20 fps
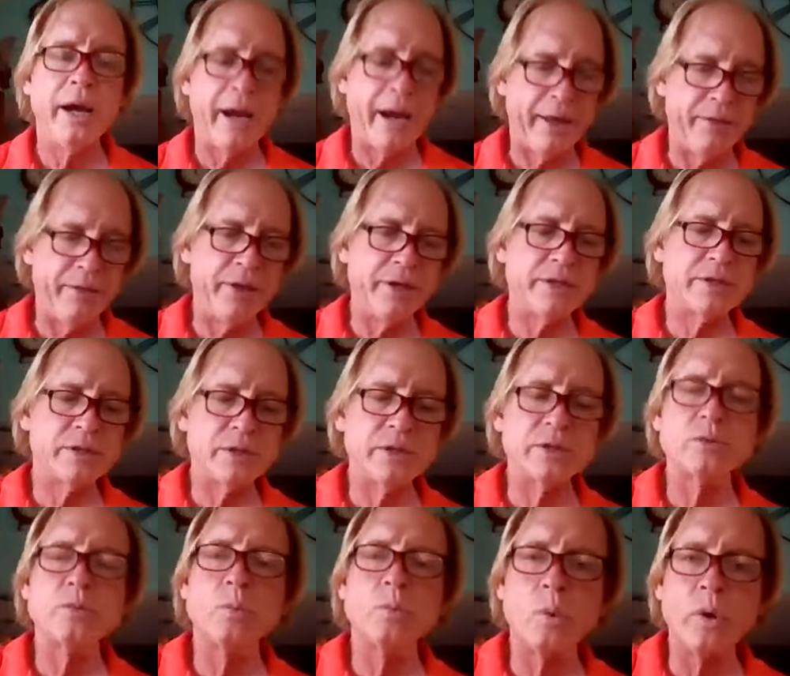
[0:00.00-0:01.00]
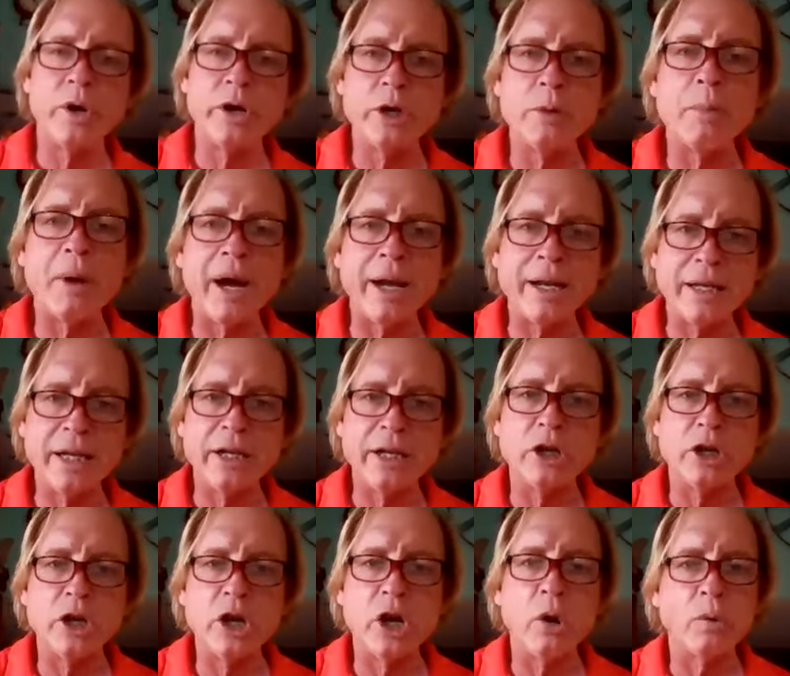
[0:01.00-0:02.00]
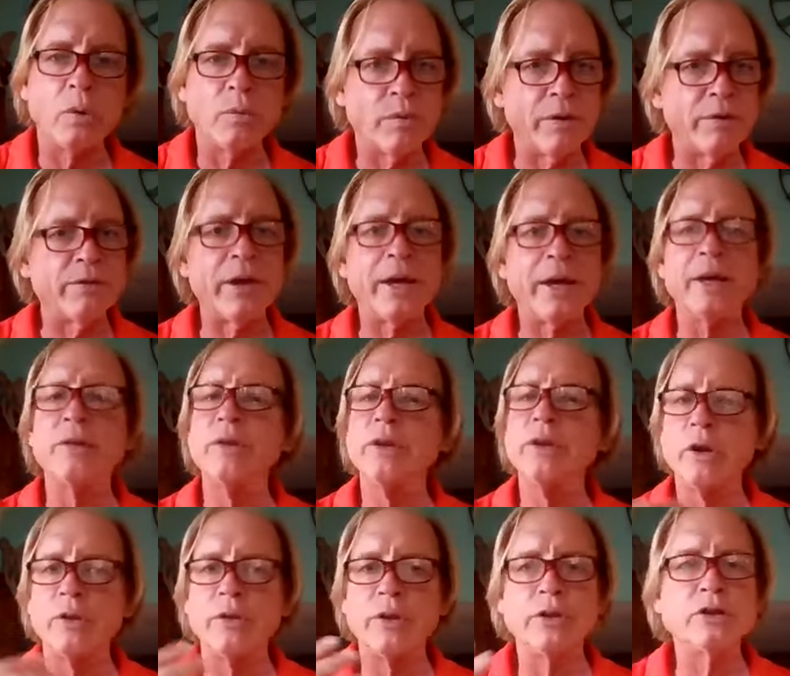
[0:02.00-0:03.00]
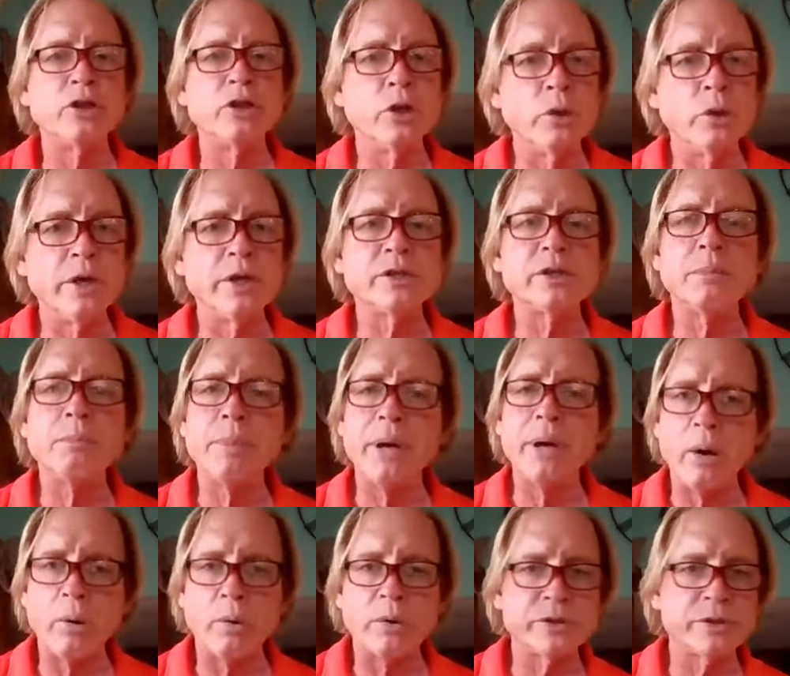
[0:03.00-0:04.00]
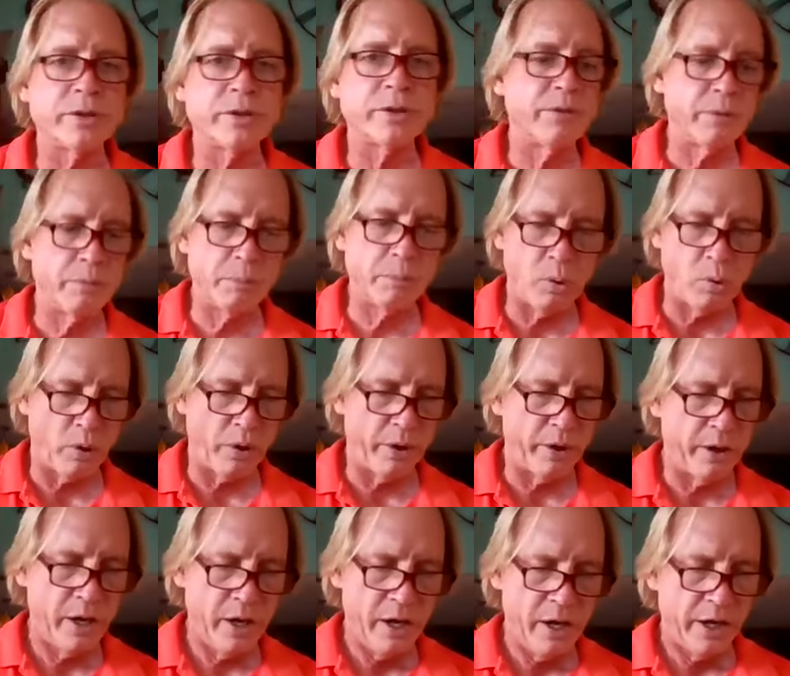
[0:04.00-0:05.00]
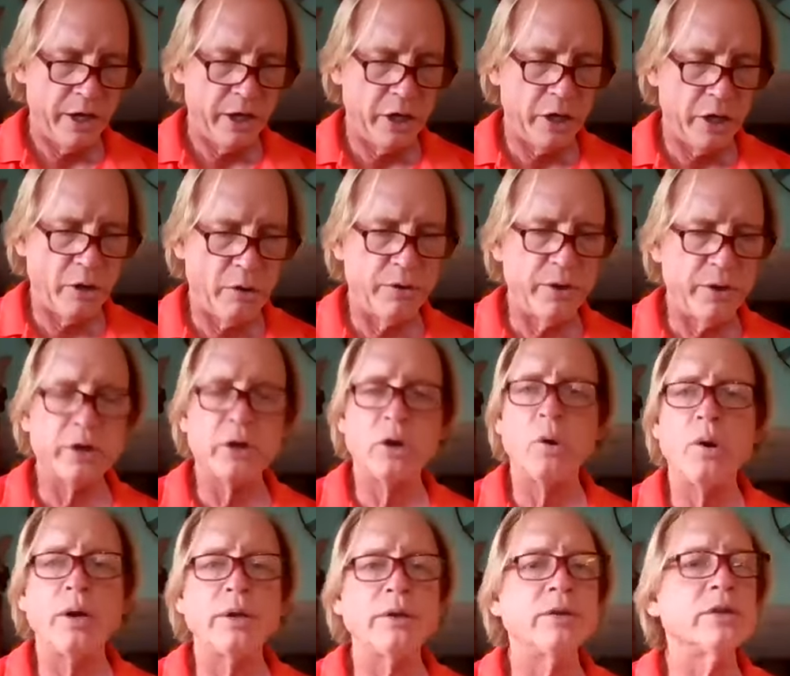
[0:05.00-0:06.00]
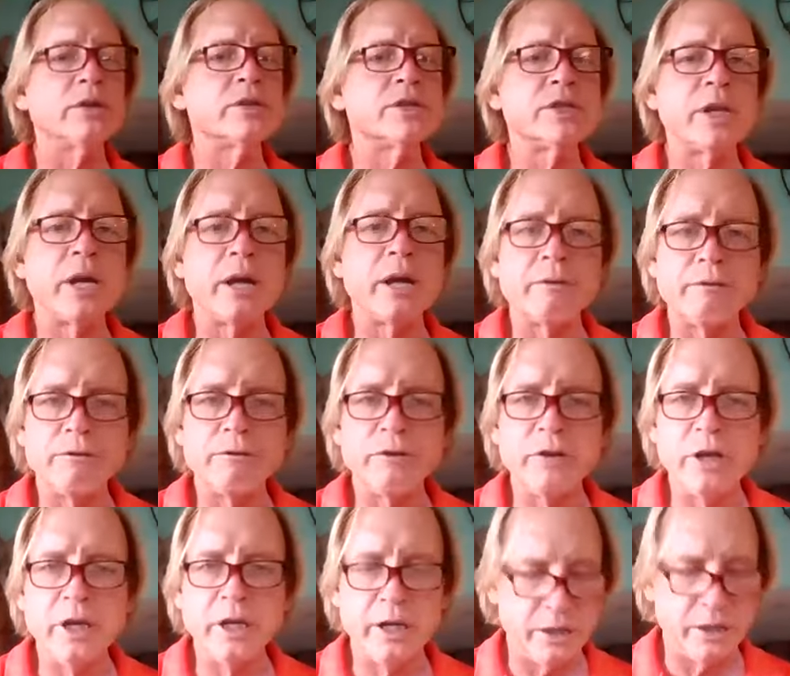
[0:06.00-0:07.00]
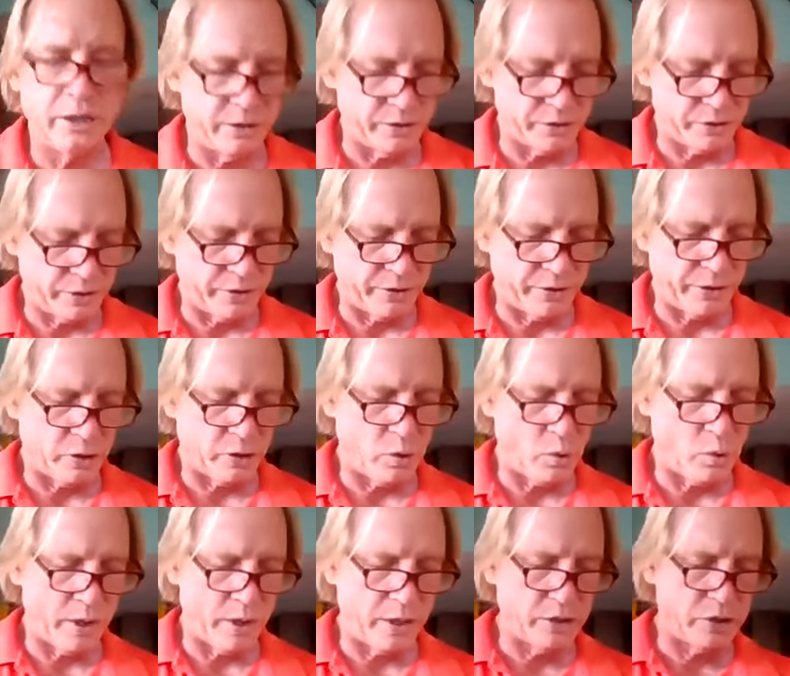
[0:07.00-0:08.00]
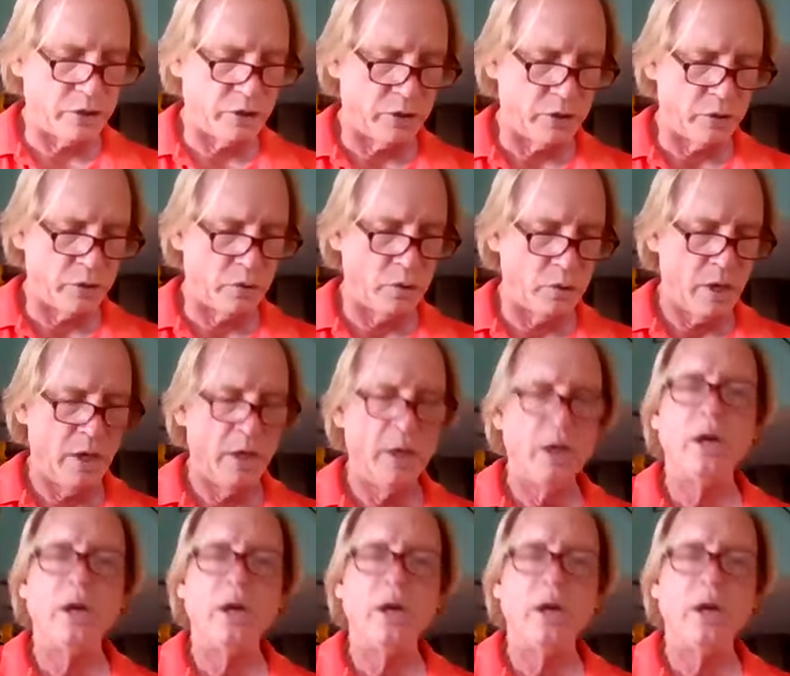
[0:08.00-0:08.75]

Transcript: and this is where you might need to go. If they, the duties and powers of the board, they're going to set fees and they're going to